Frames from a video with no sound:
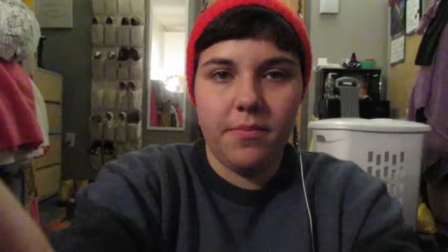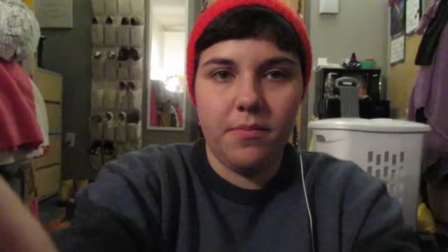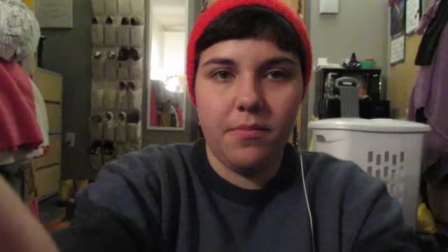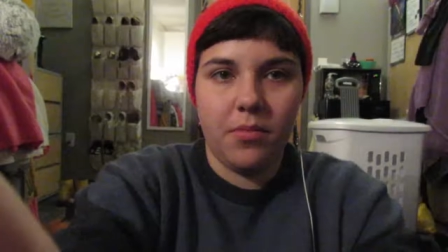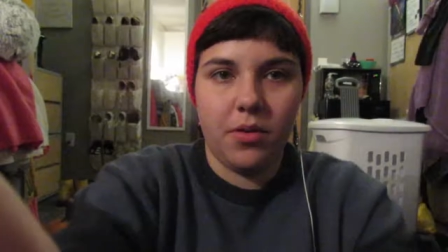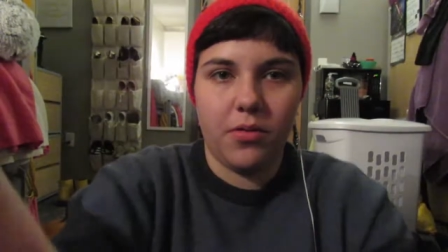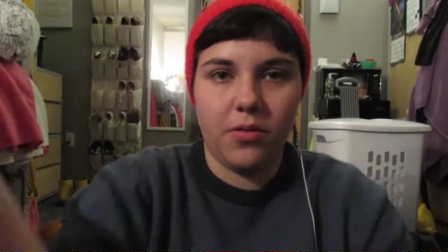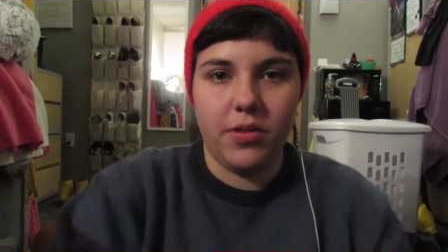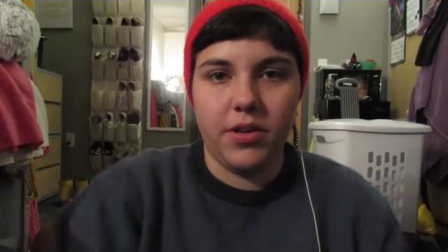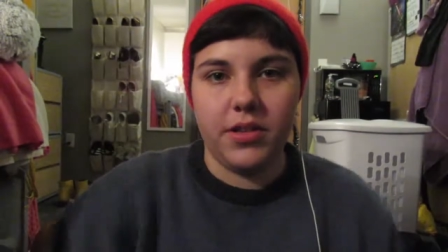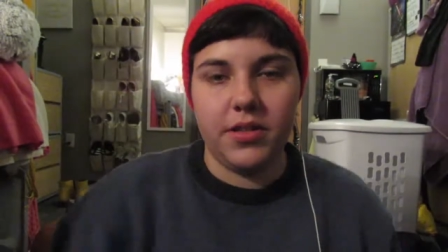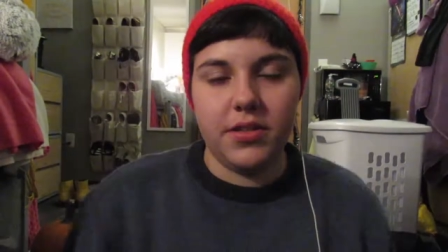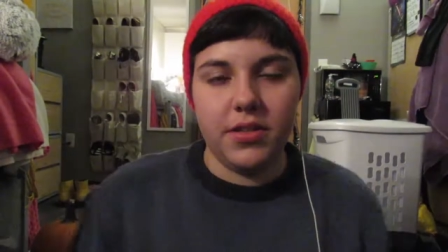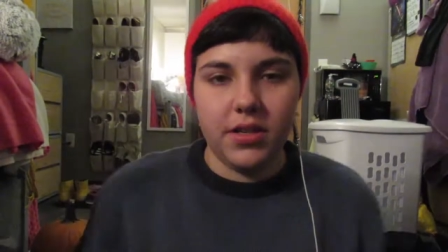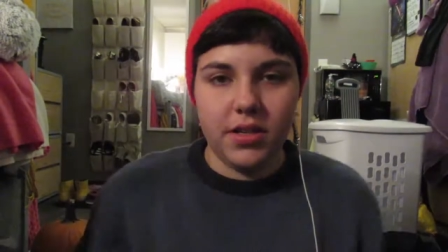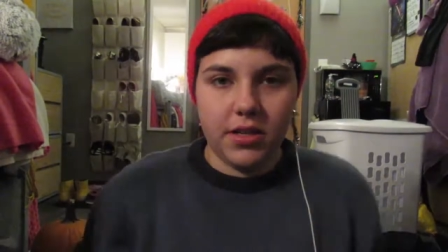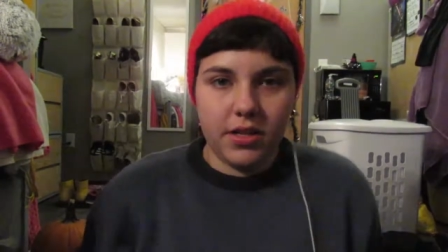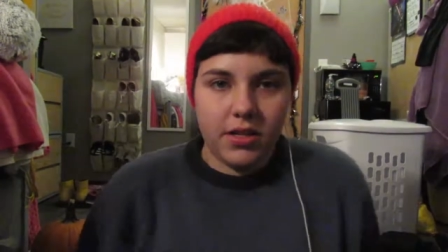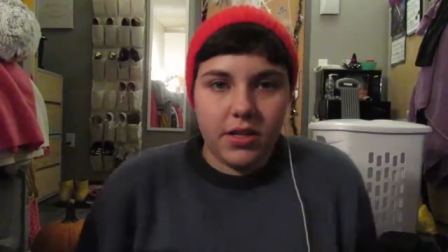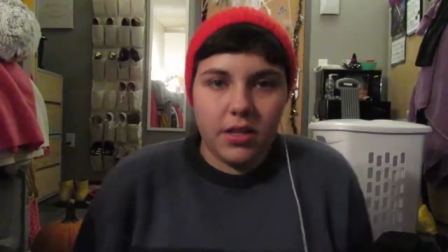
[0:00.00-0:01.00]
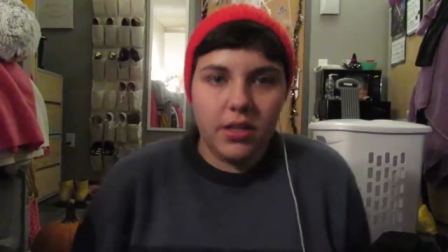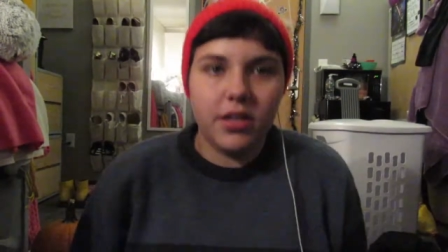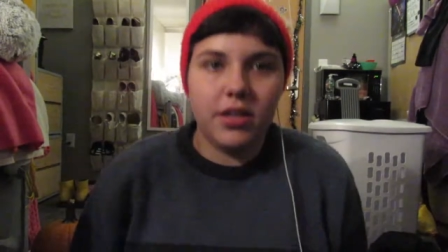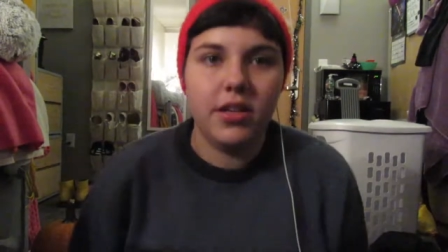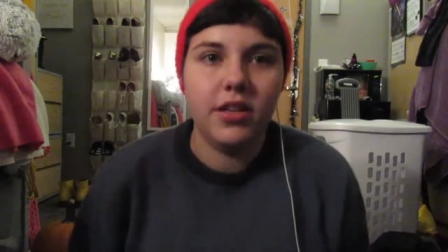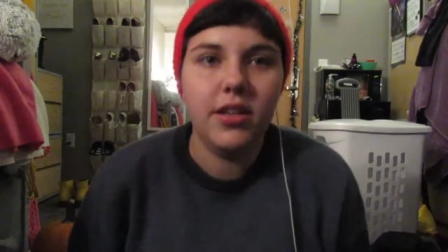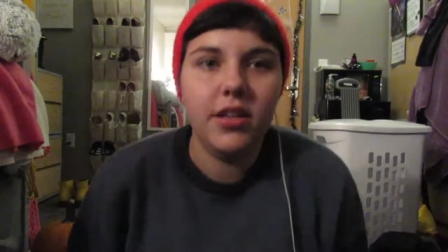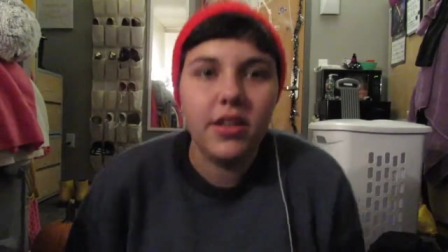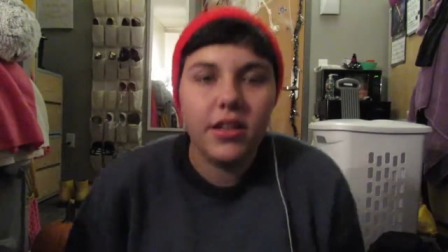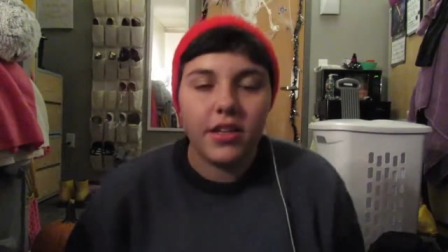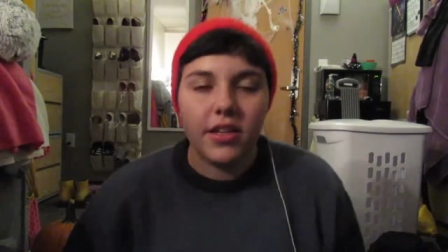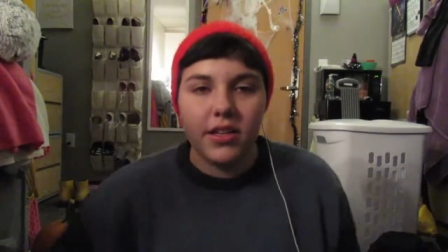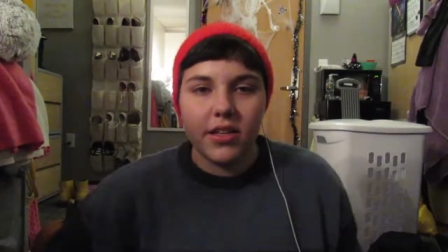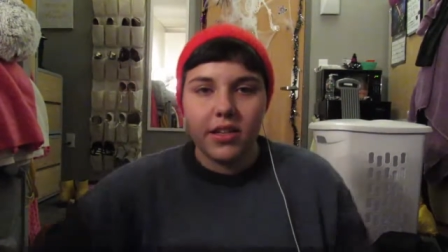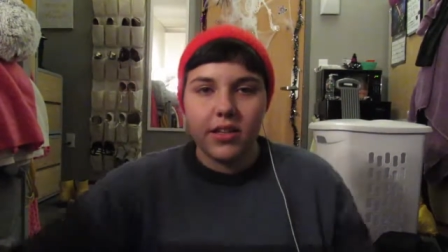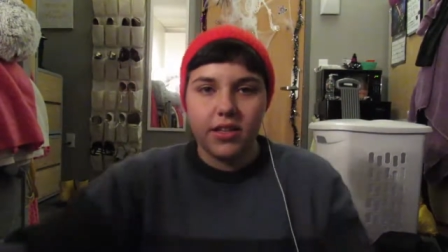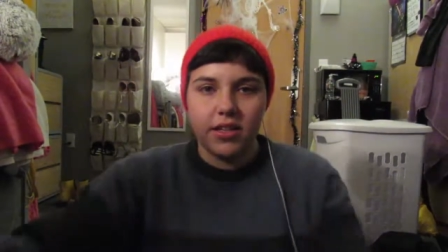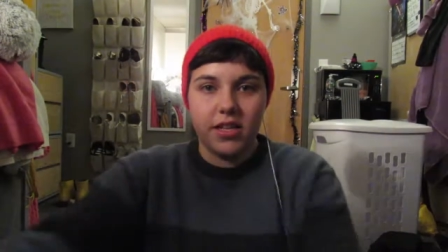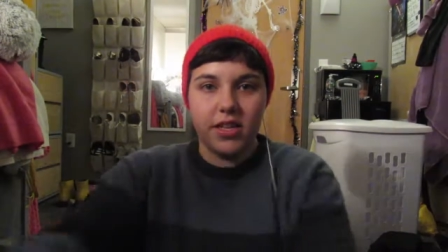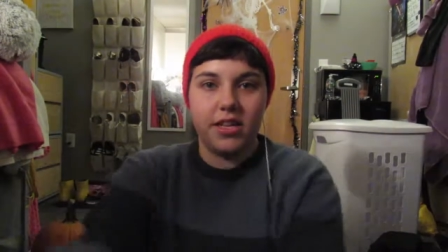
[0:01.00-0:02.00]
Marissa
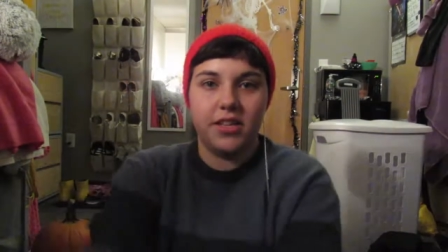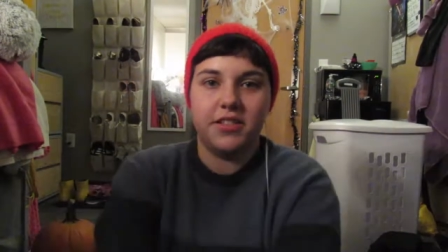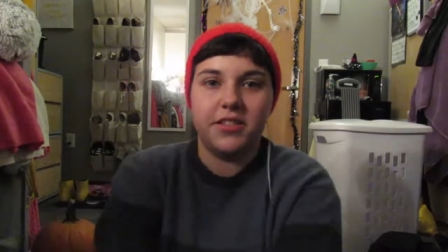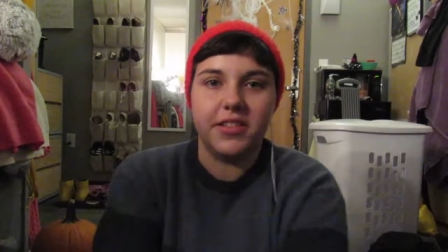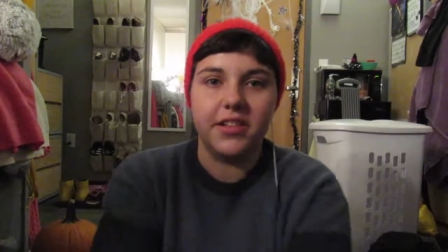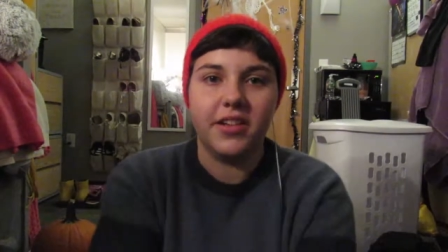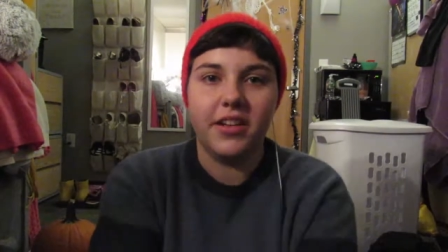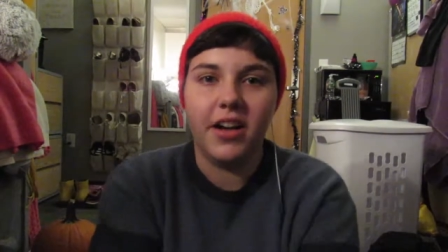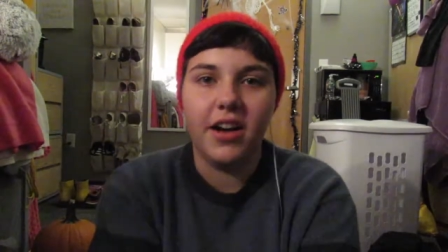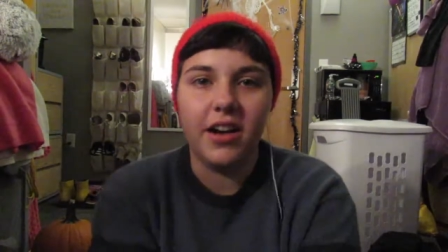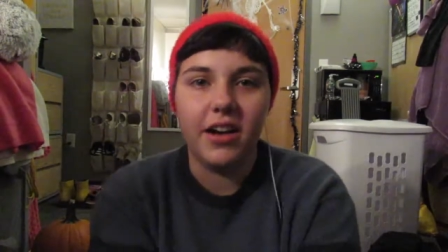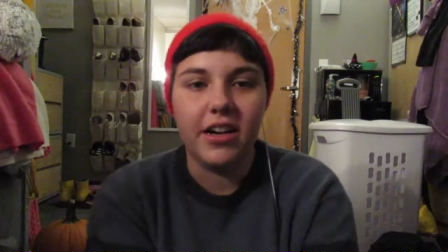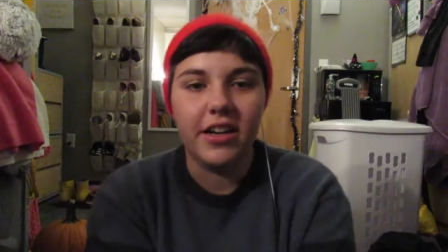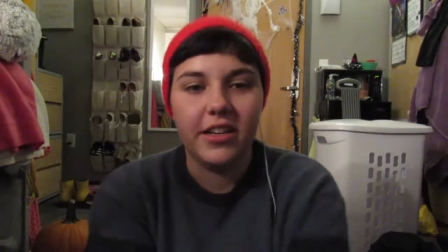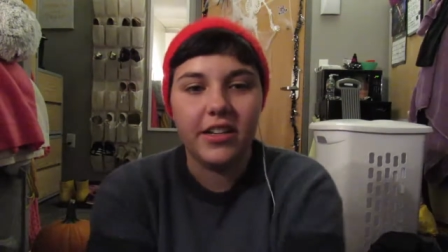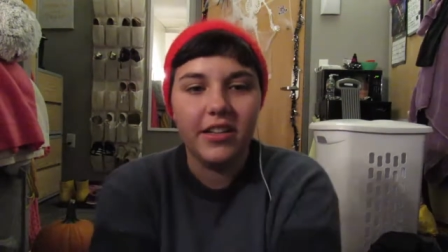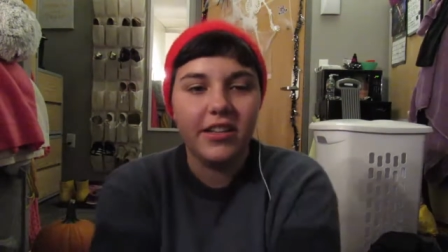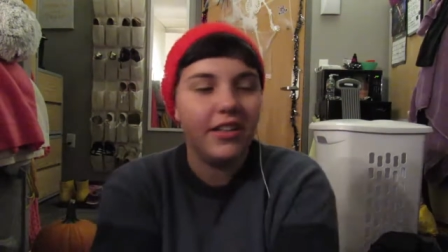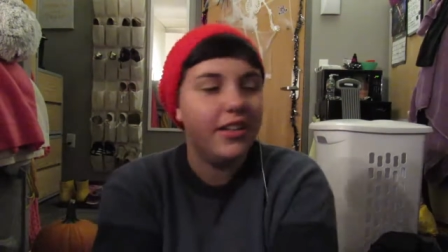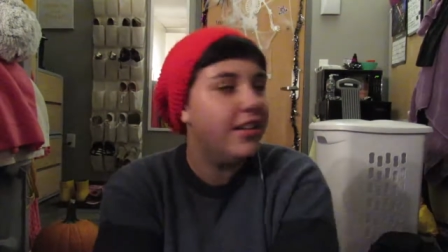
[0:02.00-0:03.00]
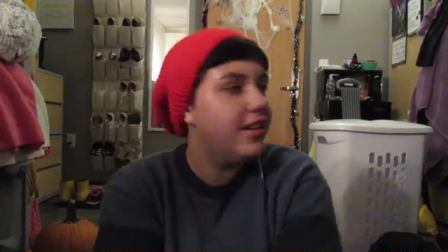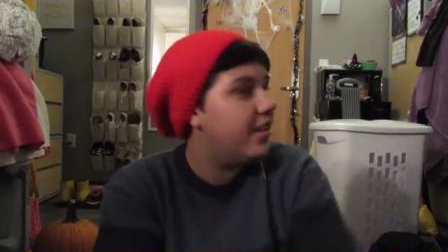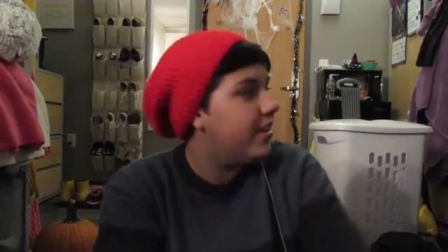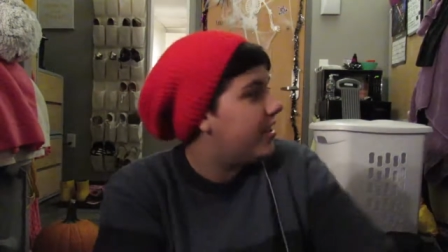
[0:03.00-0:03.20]
is a god.